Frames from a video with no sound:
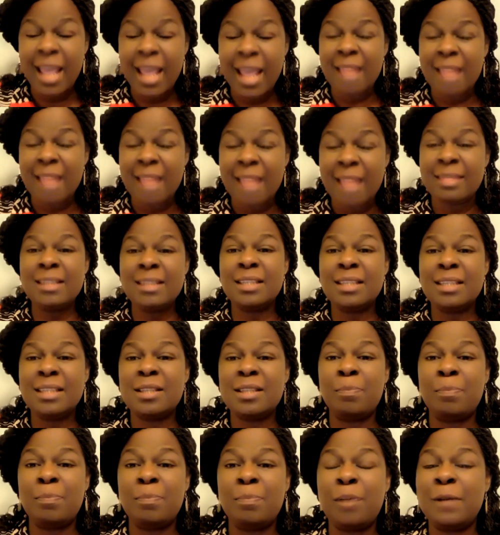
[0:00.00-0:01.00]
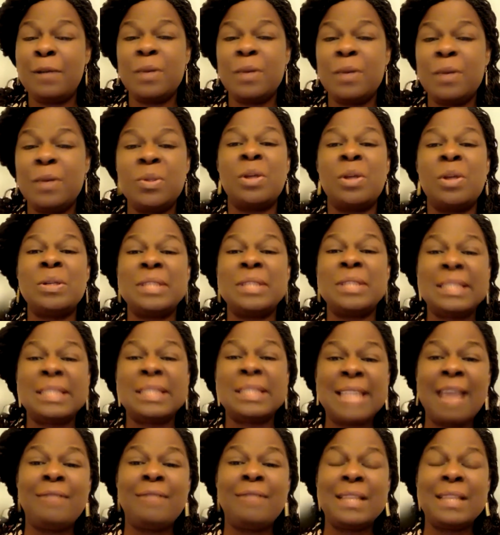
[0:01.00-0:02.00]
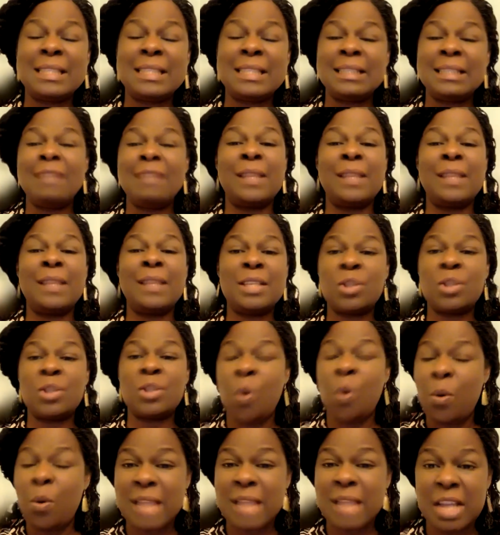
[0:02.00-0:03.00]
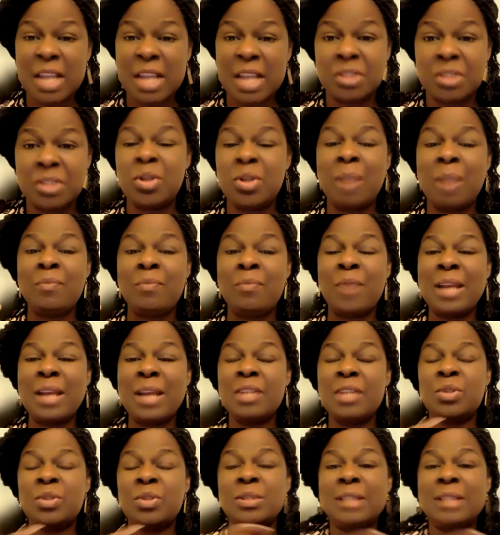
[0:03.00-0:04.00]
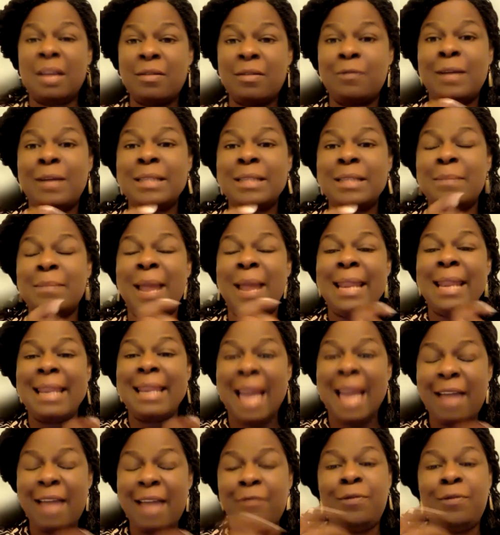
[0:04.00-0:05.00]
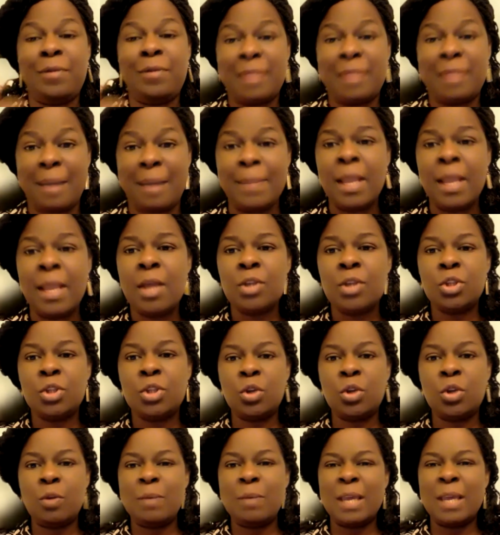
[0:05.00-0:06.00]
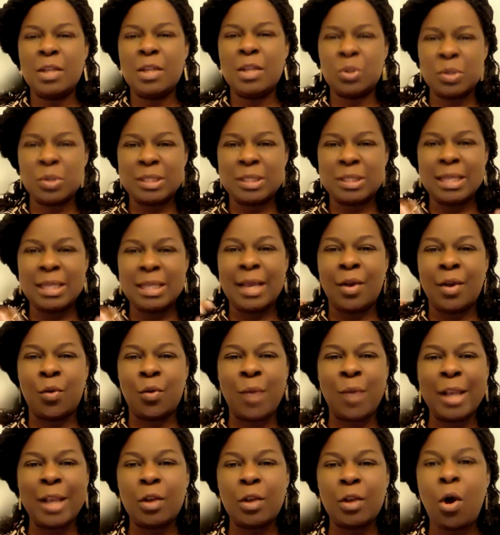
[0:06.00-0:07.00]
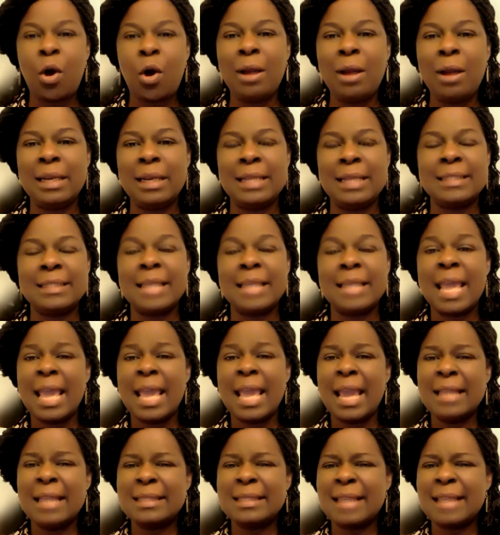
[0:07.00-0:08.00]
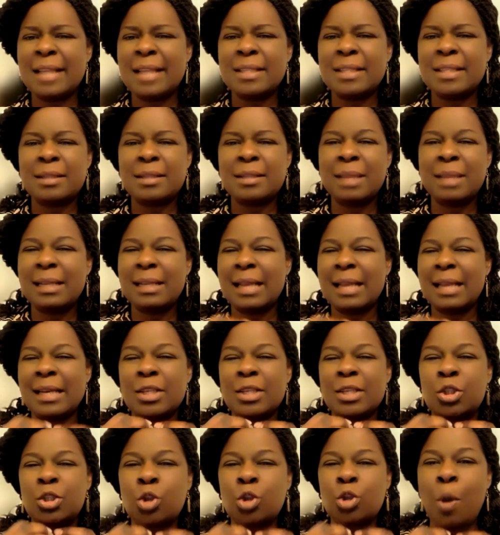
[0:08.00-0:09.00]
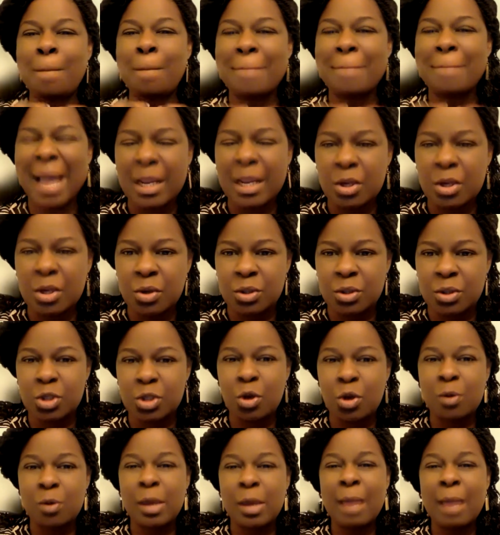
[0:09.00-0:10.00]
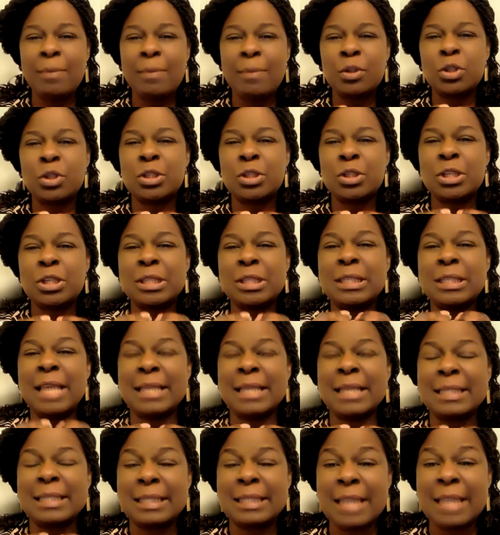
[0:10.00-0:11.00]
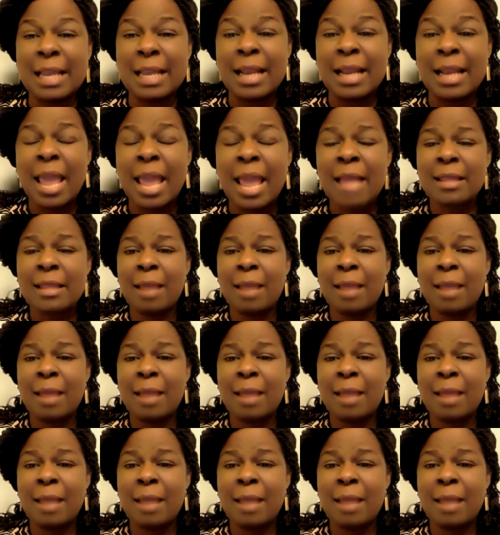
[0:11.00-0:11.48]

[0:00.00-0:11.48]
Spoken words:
This is a prophet who's going to save and deliver this whole nation. So I'm ready to sacrifice my life for them. So you begin to see great callings inside something that is so minute. You're able to just see a seed.